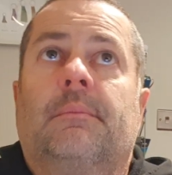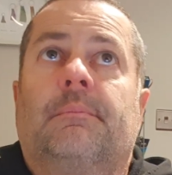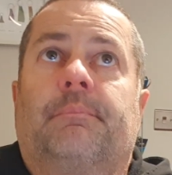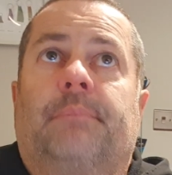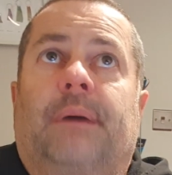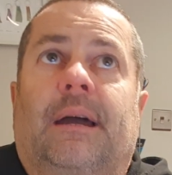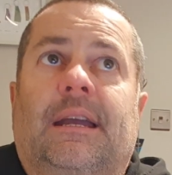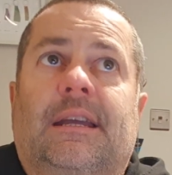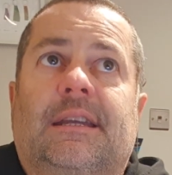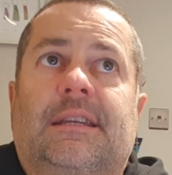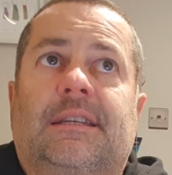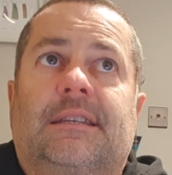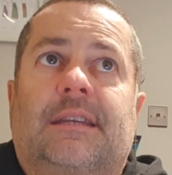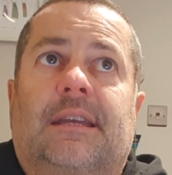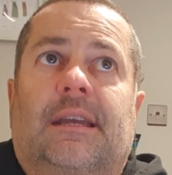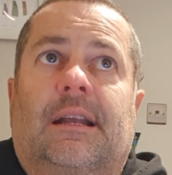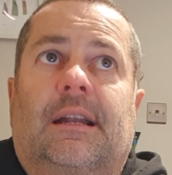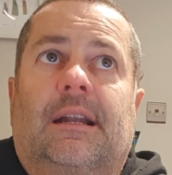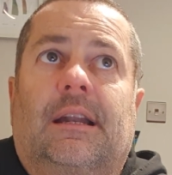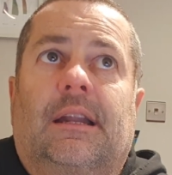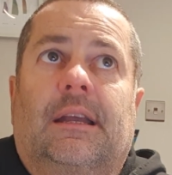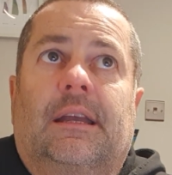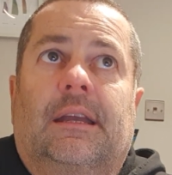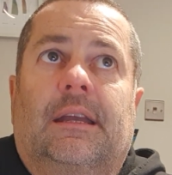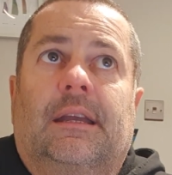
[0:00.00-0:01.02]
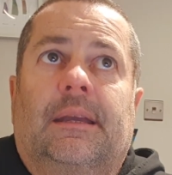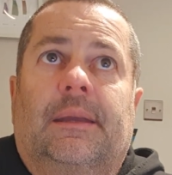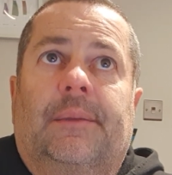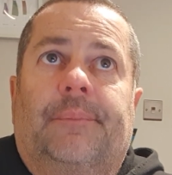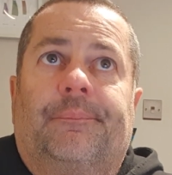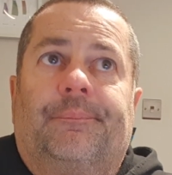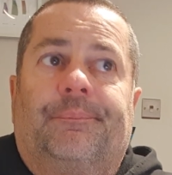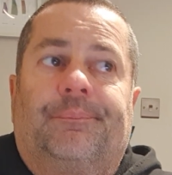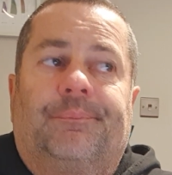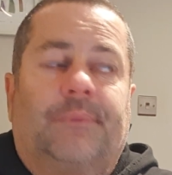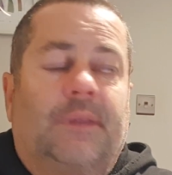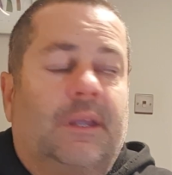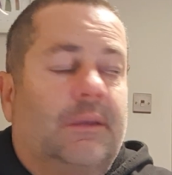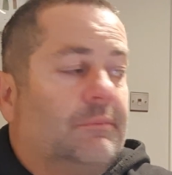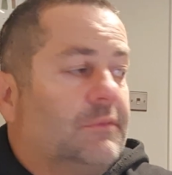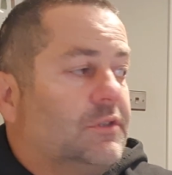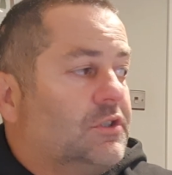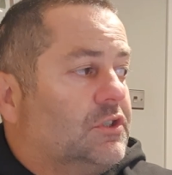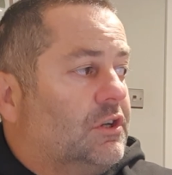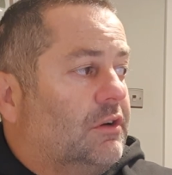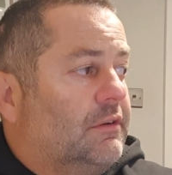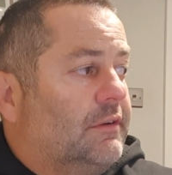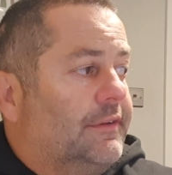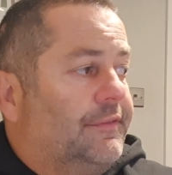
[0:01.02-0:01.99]
basically, I'm
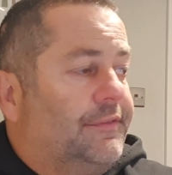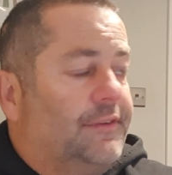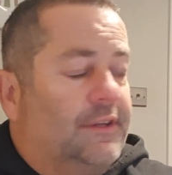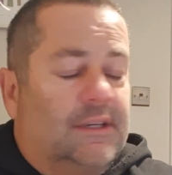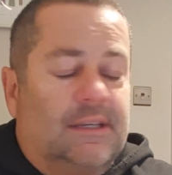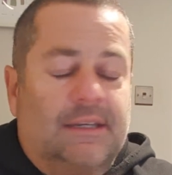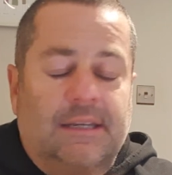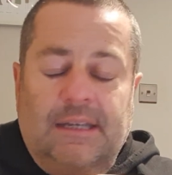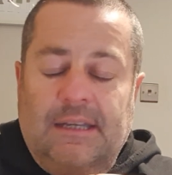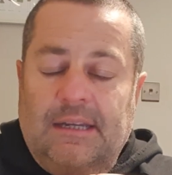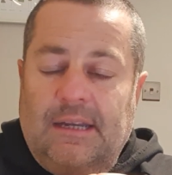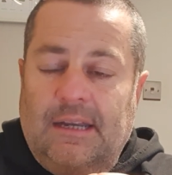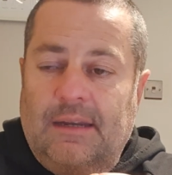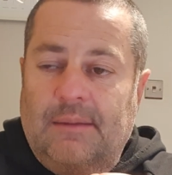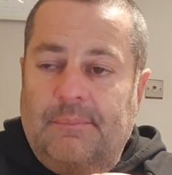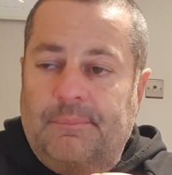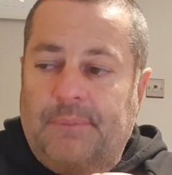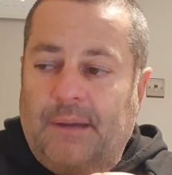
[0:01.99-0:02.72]
sorry if you can hear that in the